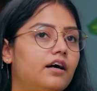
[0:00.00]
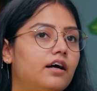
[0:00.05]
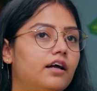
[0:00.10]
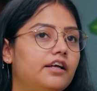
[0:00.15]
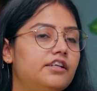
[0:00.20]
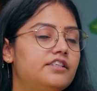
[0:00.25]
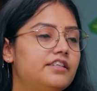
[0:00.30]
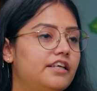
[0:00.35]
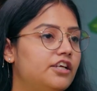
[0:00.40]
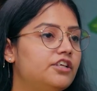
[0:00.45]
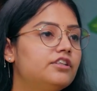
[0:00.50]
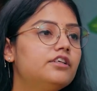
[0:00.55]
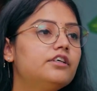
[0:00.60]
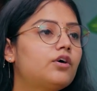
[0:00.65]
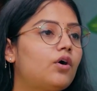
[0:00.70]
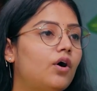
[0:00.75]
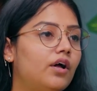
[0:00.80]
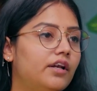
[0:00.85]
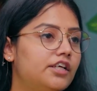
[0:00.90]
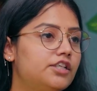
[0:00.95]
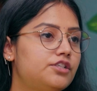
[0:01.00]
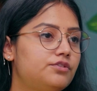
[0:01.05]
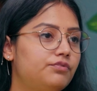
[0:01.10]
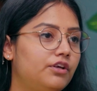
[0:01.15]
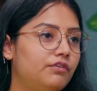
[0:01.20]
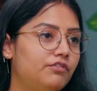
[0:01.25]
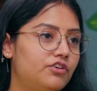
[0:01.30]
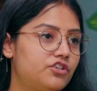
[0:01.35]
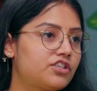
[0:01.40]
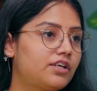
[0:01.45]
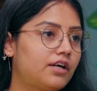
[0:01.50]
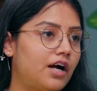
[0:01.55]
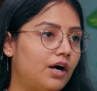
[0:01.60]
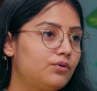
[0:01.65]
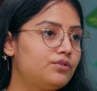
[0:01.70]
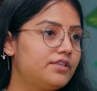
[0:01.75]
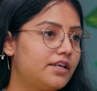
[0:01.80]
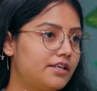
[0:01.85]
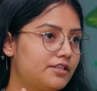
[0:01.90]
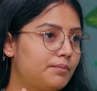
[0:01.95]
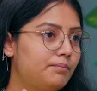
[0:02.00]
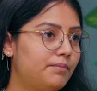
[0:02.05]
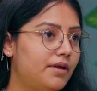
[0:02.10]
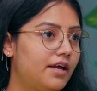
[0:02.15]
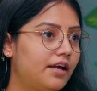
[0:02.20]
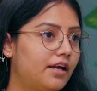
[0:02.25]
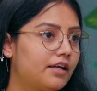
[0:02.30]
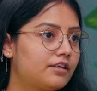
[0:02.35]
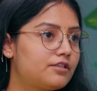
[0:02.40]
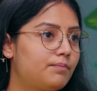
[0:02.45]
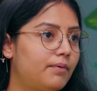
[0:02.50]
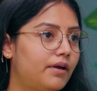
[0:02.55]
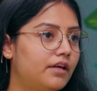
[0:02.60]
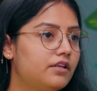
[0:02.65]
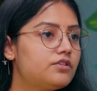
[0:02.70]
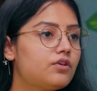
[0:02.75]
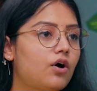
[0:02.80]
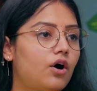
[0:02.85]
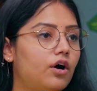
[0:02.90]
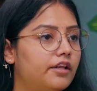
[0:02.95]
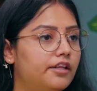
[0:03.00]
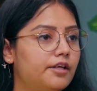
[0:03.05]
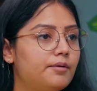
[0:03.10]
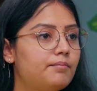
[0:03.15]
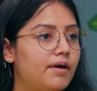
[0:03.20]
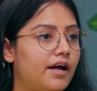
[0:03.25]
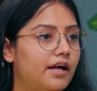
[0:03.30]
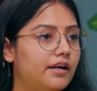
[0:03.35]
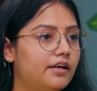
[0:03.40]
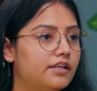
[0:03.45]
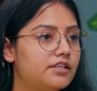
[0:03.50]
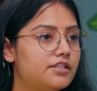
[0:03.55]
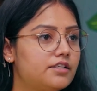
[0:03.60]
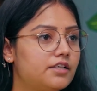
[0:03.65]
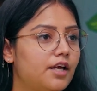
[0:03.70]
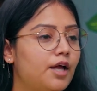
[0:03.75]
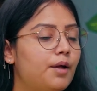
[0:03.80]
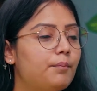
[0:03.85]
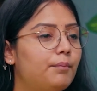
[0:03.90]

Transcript: It's either college fee, which counts as a big expense, or their marriage.